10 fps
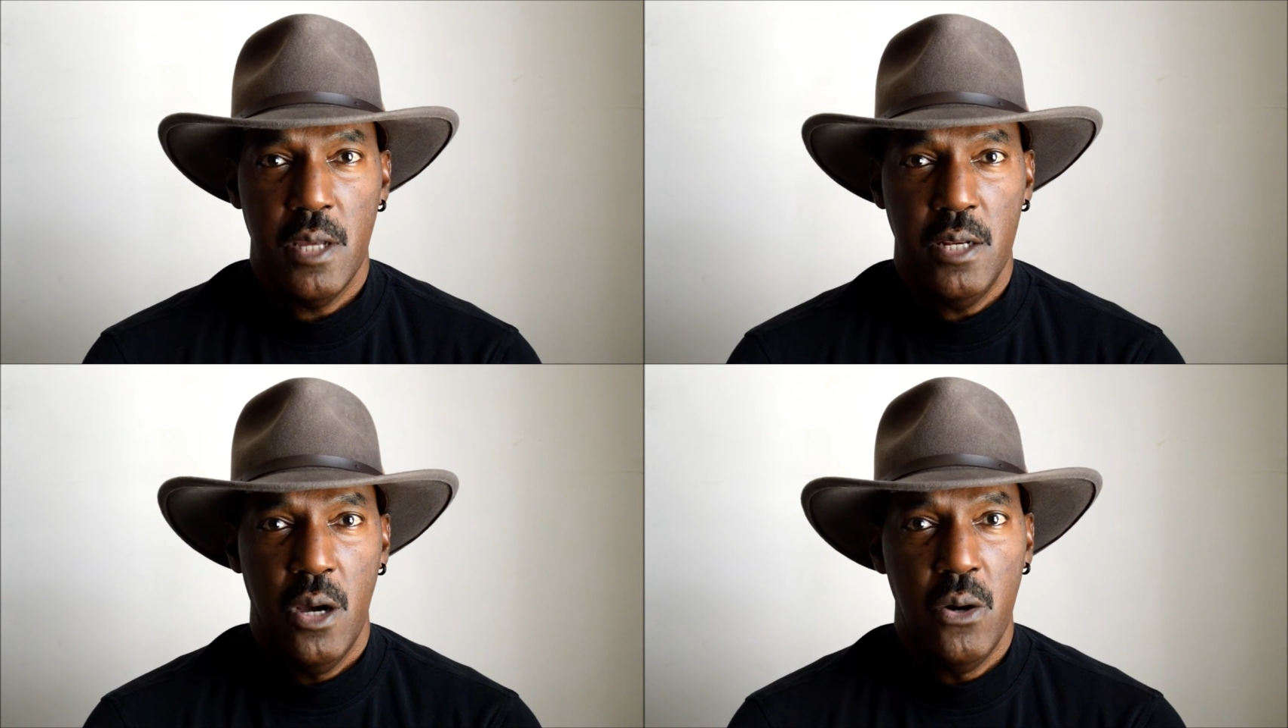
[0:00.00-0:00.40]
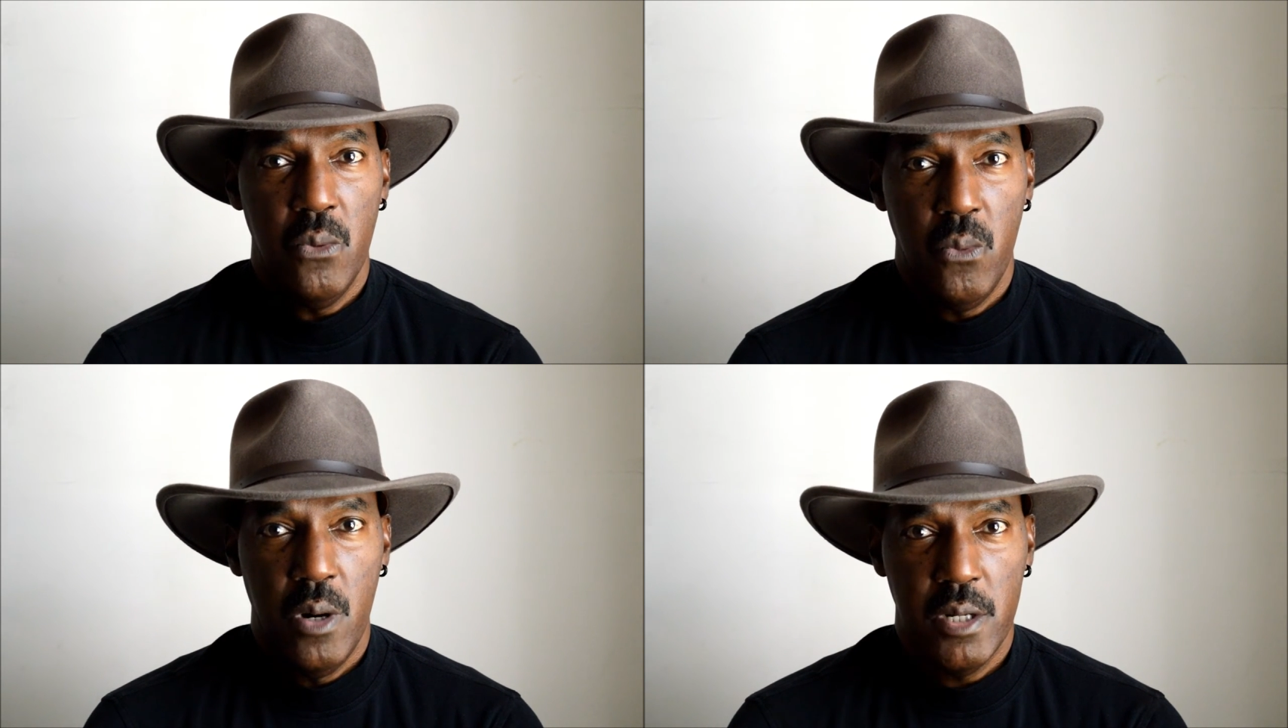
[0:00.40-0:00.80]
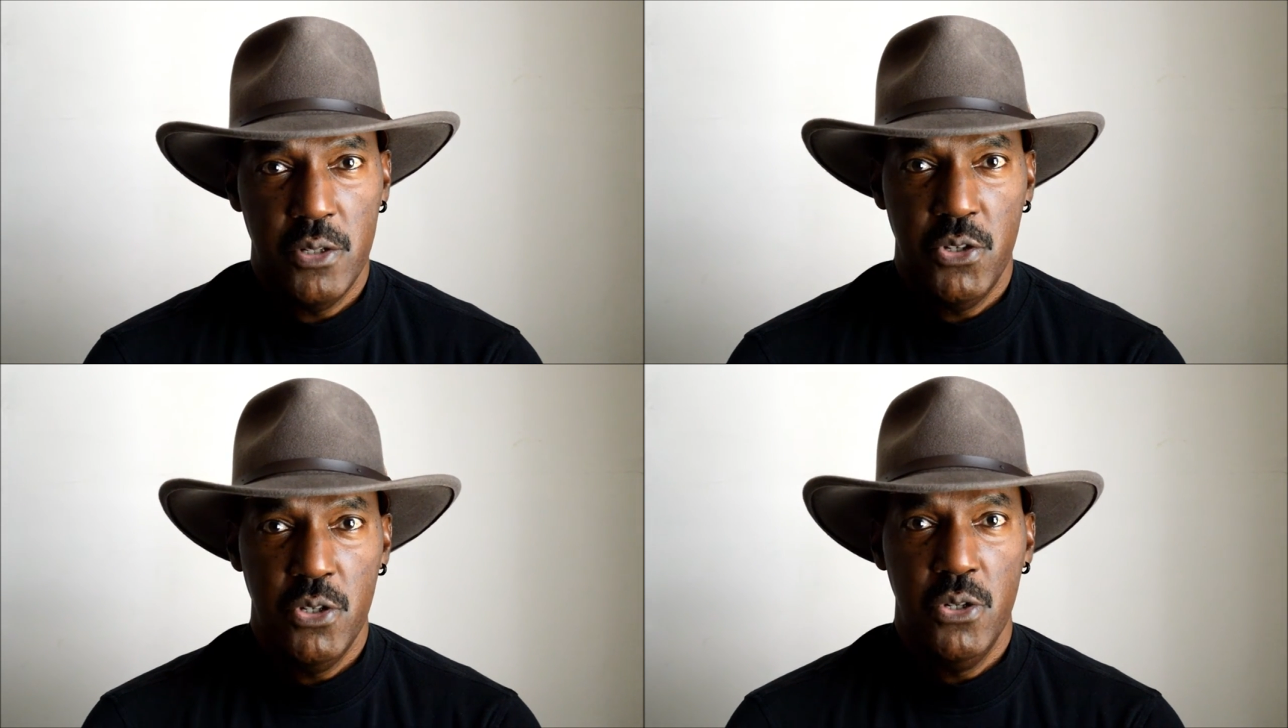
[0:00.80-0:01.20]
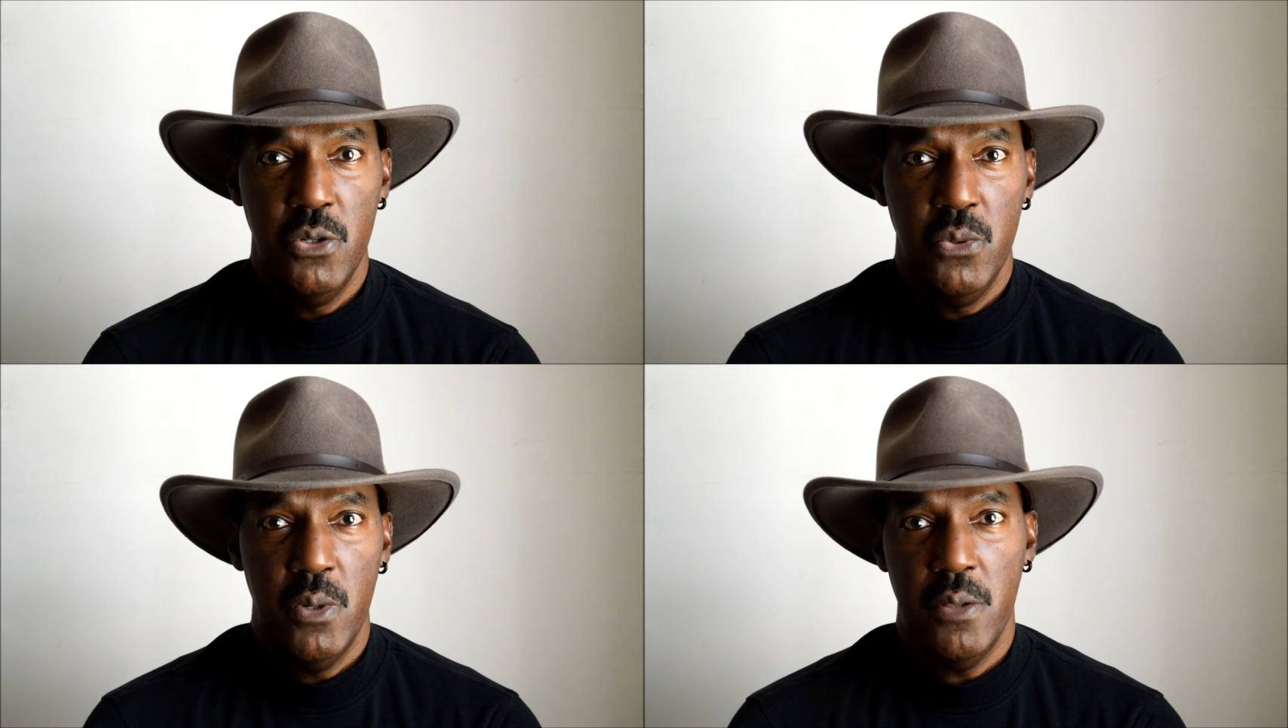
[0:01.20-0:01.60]
They don't want to
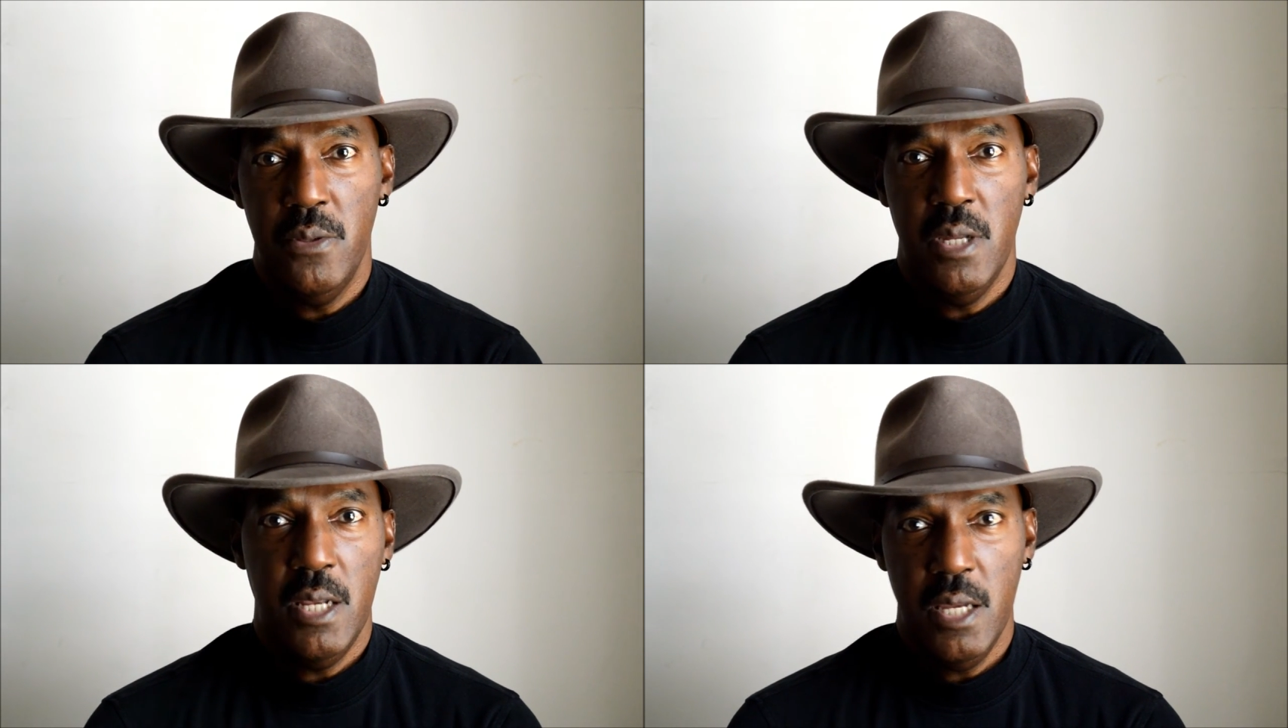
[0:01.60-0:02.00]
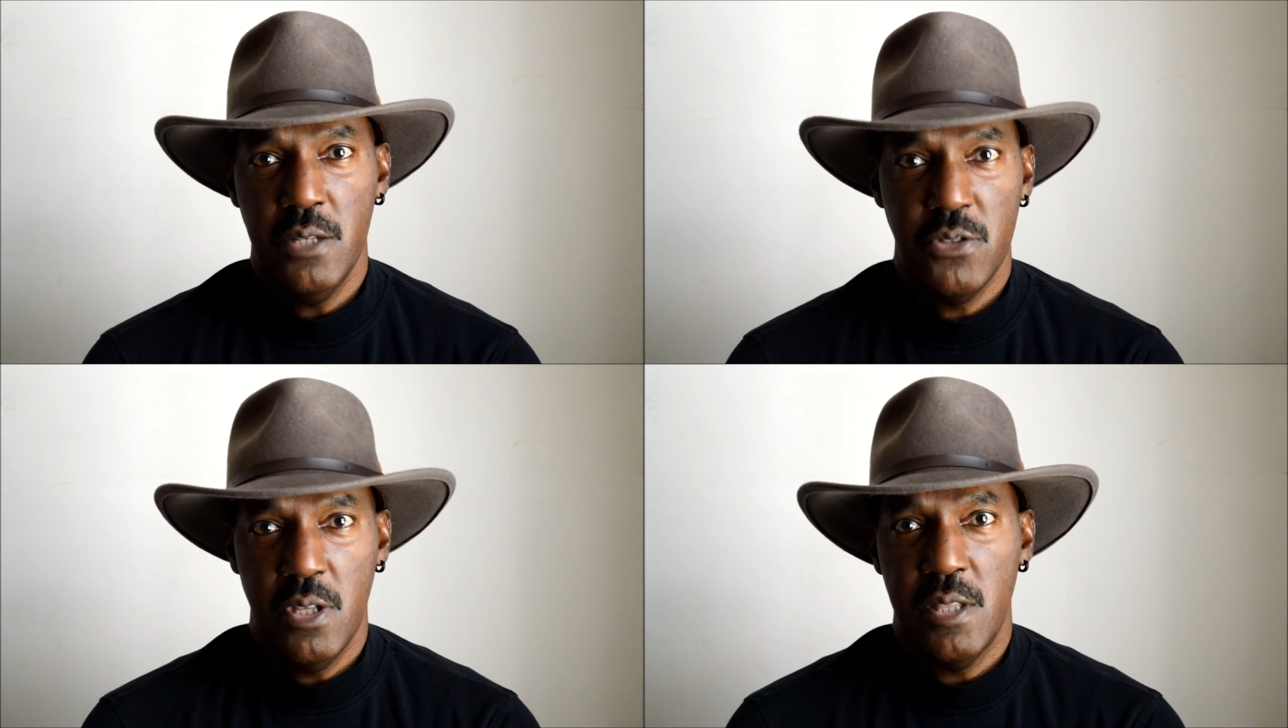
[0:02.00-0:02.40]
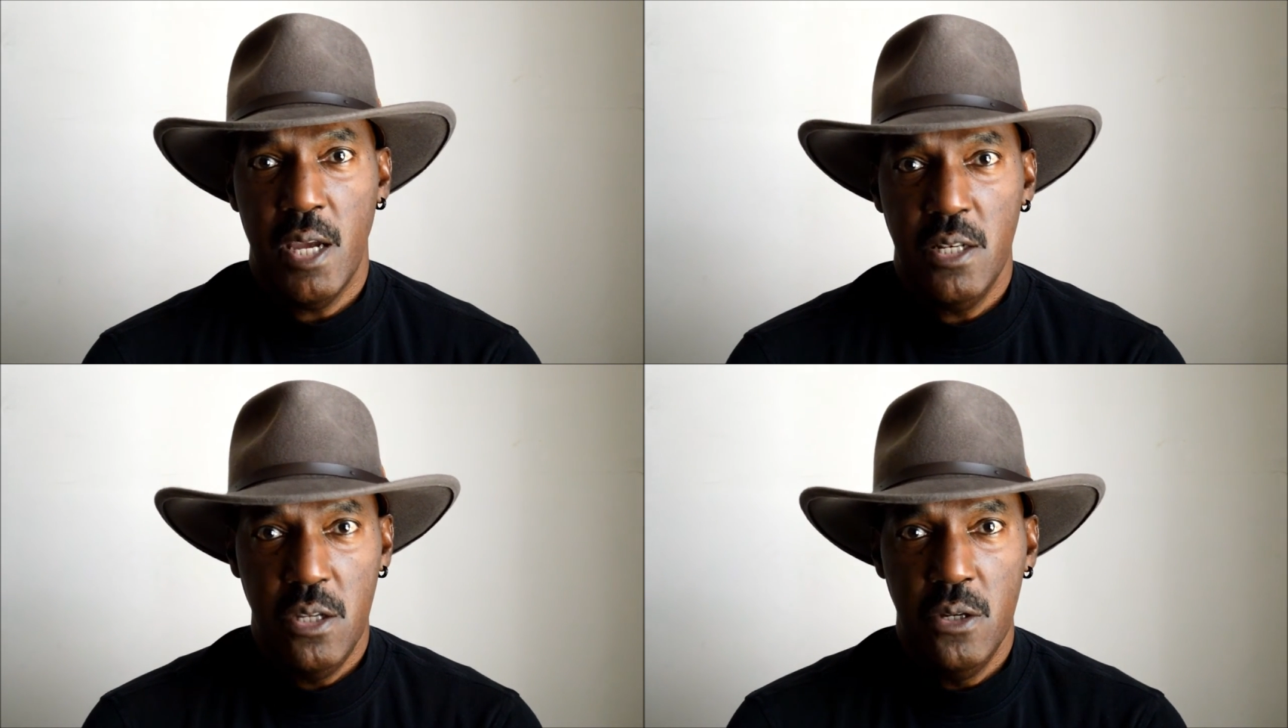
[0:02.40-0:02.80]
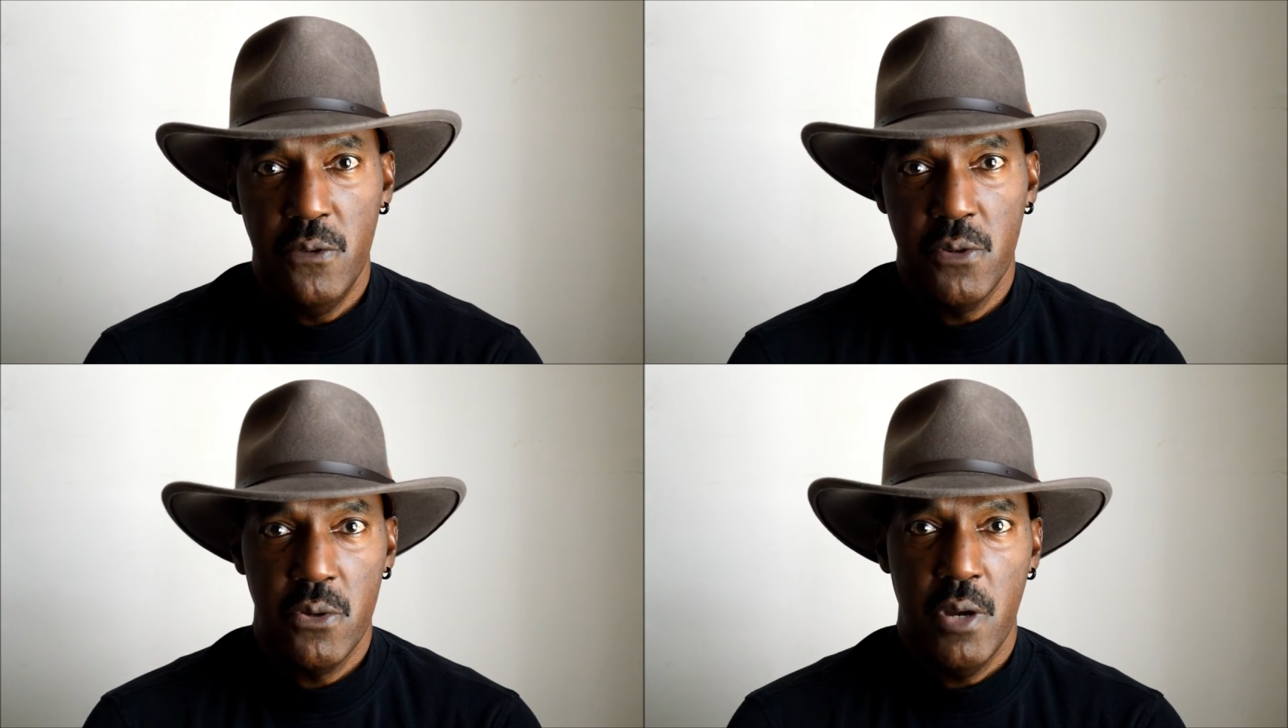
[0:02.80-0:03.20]
do what it is that they do
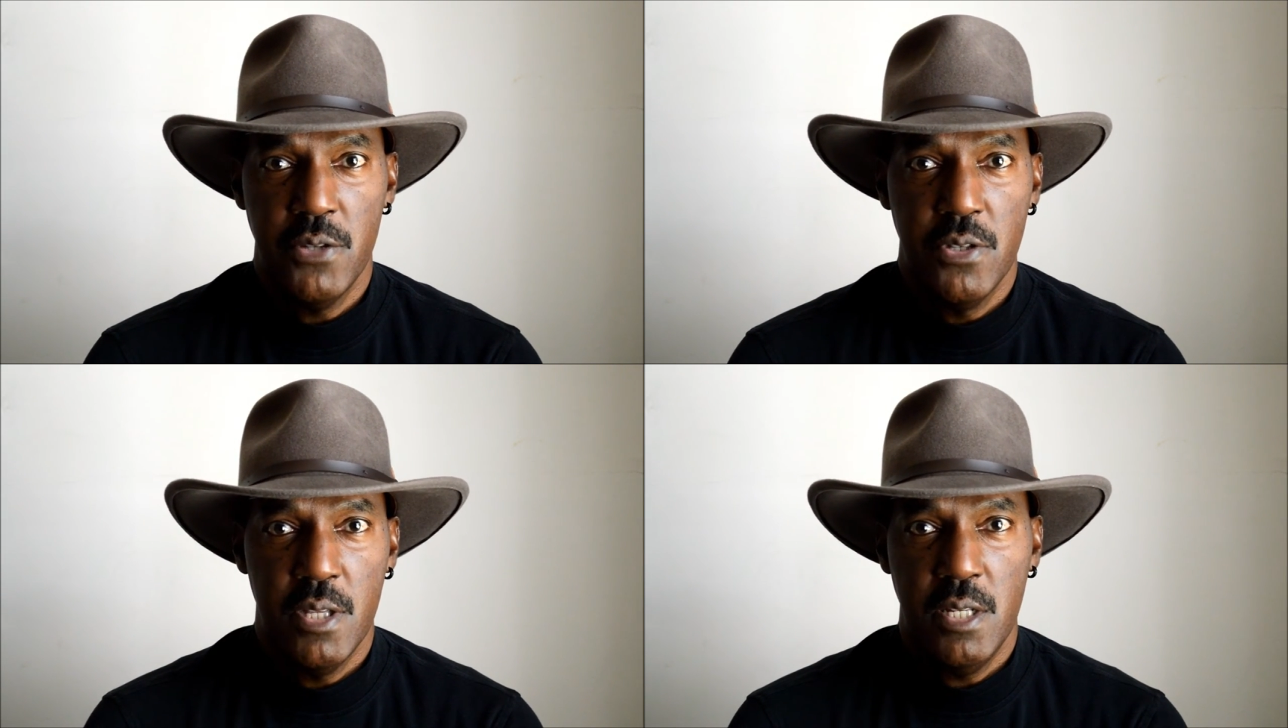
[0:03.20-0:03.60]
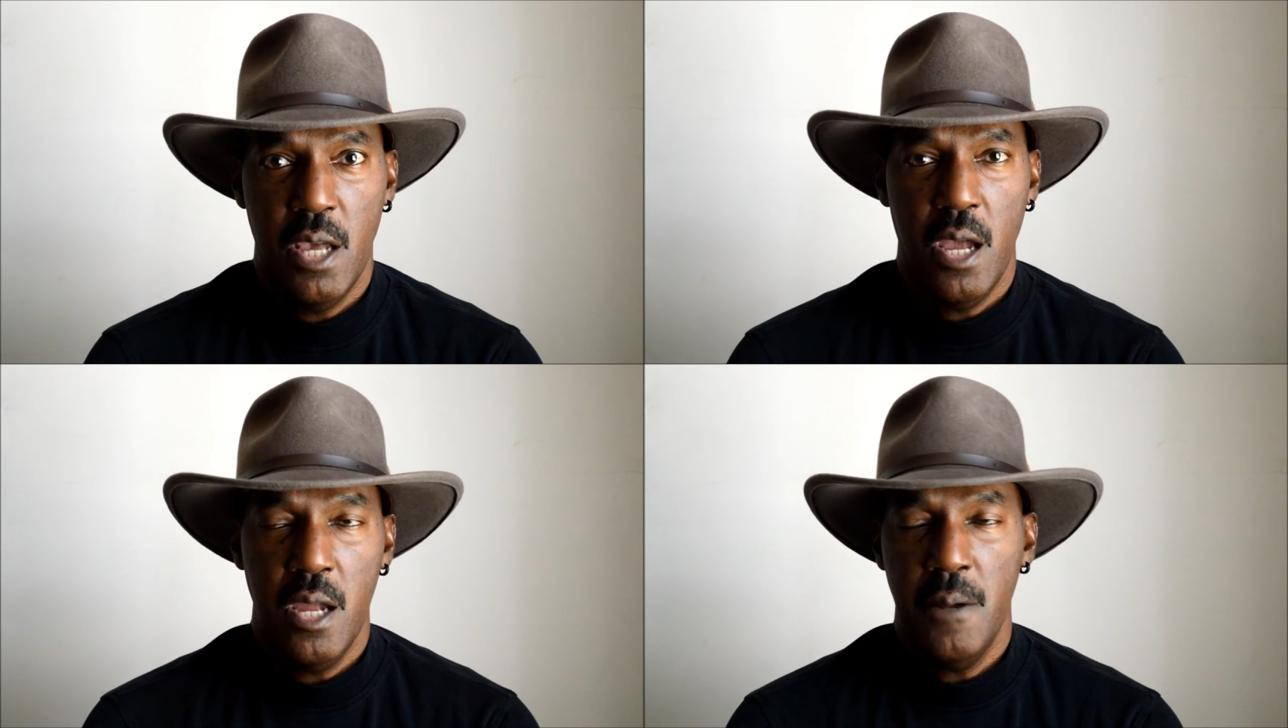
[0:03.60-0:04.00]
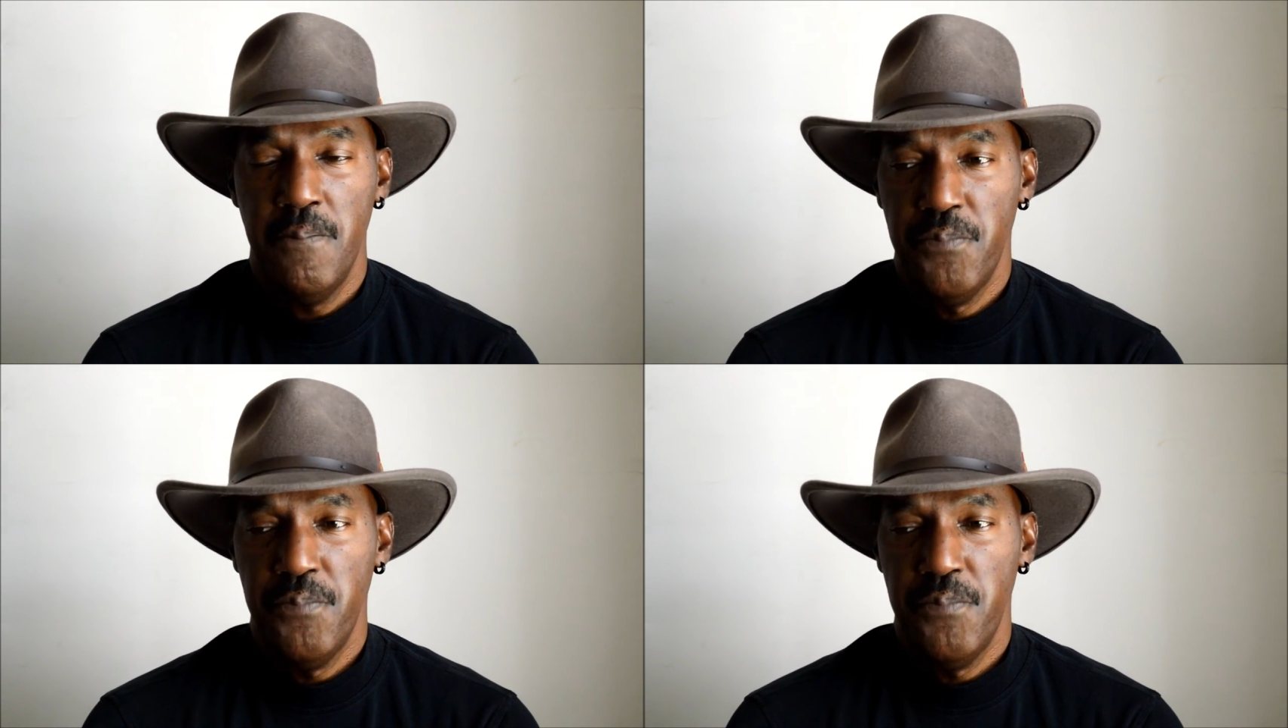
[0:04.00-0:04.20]
for the rest of the day.